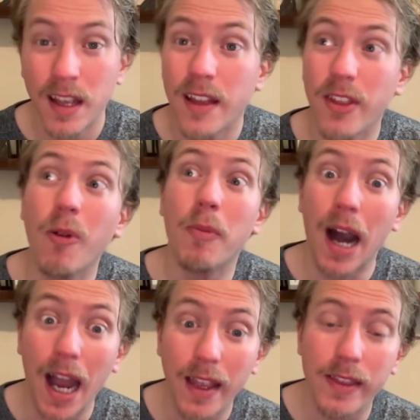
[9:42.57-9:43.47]
They'll
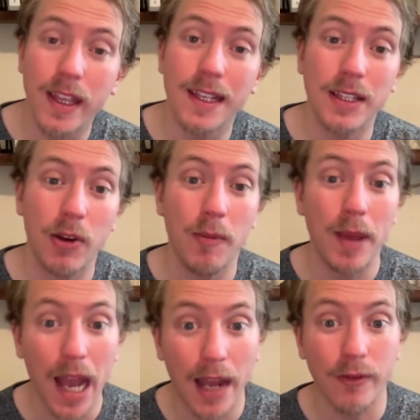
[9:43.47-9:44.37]
buy things that are
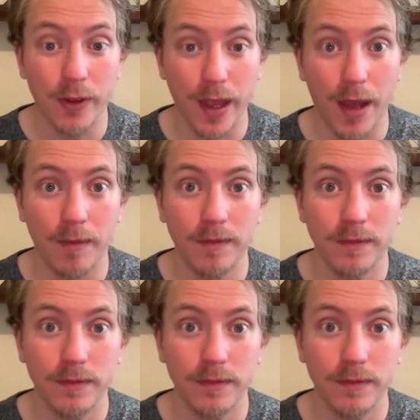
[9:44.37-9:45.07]
bad for them.